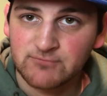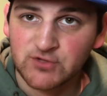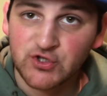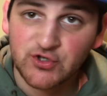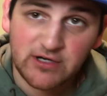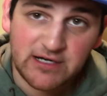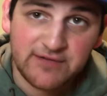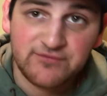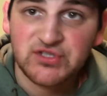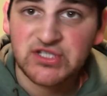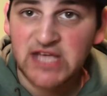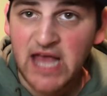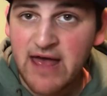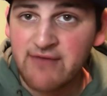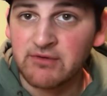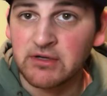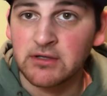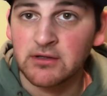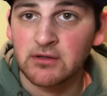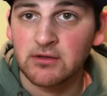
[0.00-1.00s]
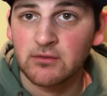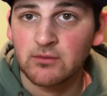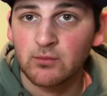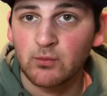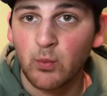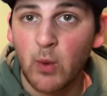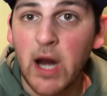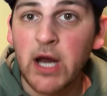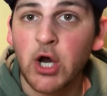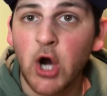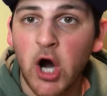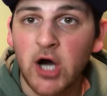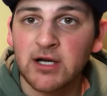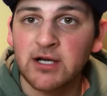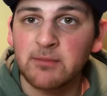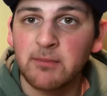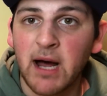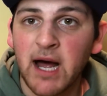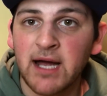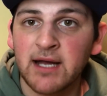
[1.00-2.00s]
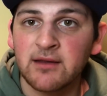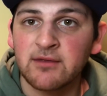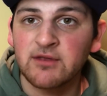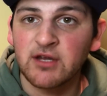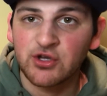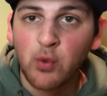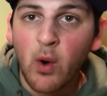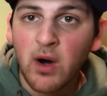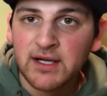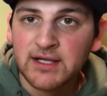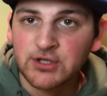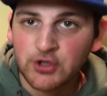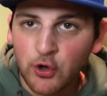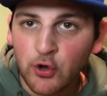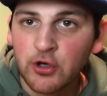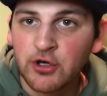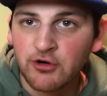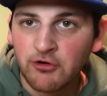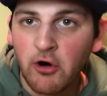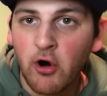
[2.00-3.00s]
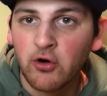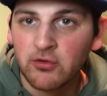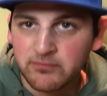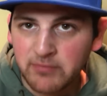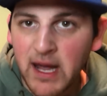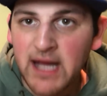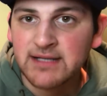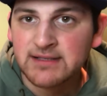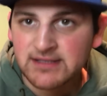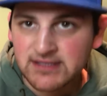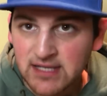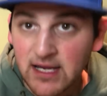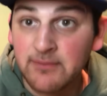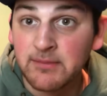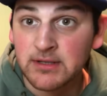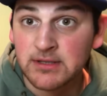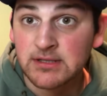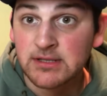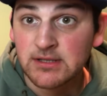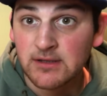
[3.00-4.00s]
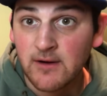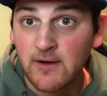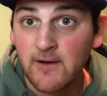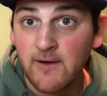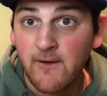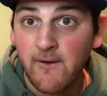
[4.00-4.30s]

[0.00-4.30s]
3-7 when guarded by the 22-year-old Ben Simmons.